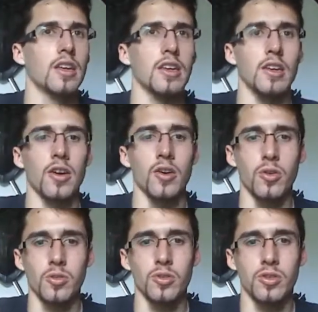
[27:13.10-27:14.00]
you
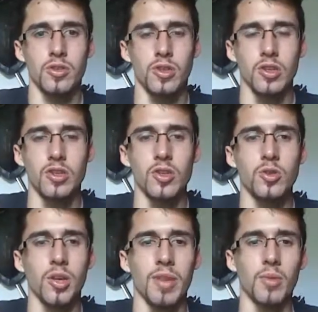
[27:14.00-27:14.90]
know, could do
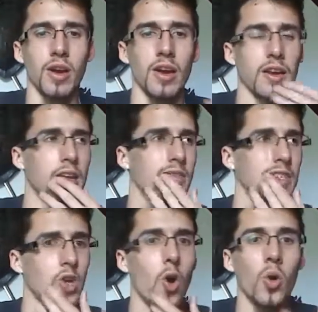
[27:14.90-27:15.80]
something where if
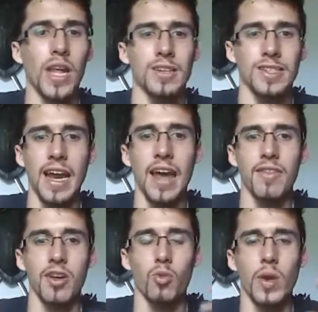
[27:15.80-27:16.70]
it's cold outside, I have
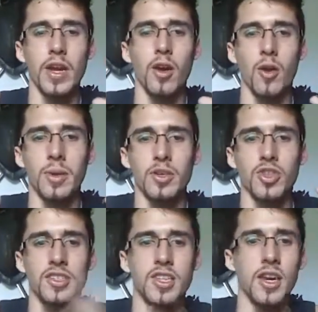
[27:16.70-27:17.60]
a window open
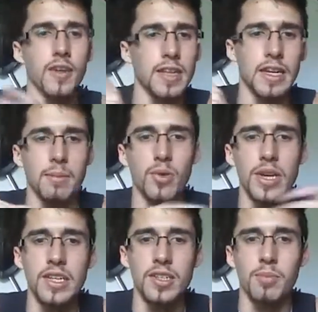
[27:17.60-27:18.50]
just enough that a
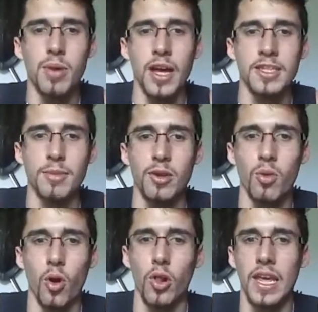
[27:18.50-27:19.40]
breeze could possibly
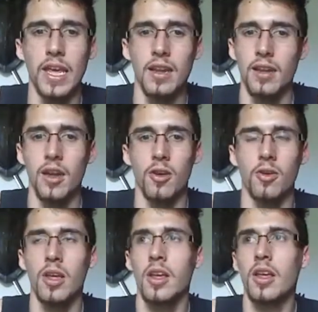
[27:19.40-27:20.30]
roll in, you know,
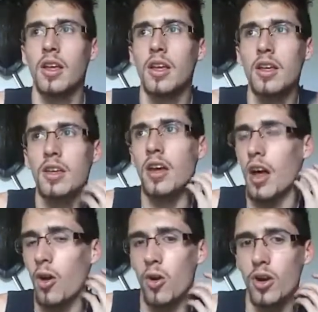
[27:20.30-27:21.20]

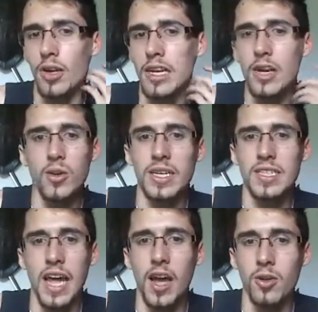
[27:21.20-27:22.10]
or eerie
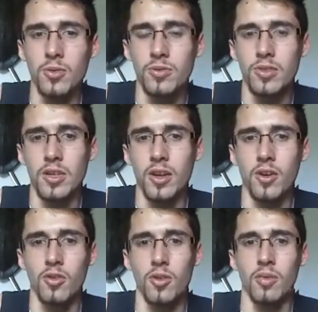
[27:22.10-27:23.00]
sounds, you
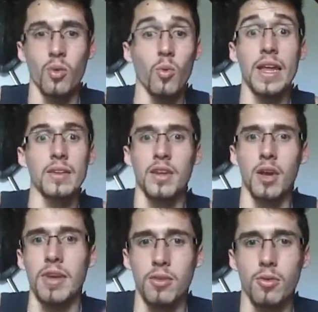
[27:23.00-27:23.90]
know, from the wind
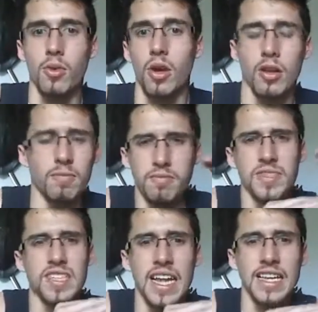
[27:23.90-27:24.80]
coming through a
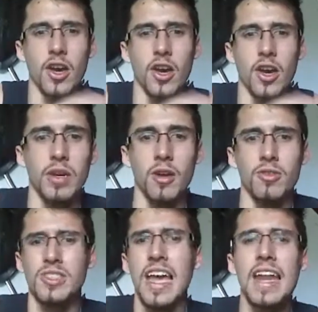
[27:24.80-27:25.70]
slightly open window,
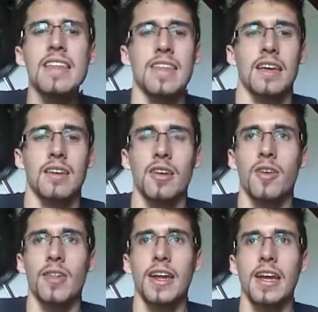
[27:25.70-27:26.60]
just anything, you
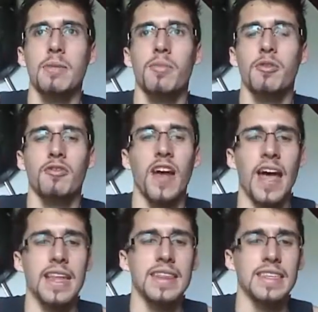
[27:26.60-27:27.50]
know, that I can
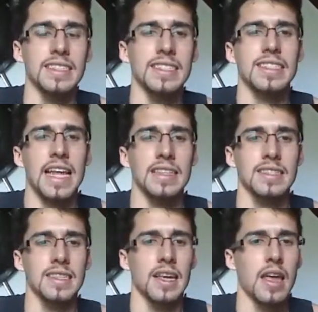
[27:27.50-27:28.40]
provide this
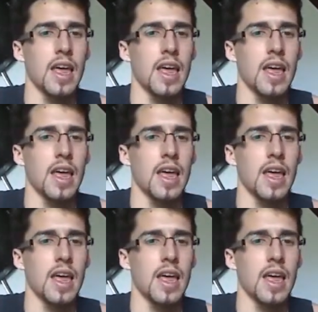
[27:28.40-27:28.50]
sense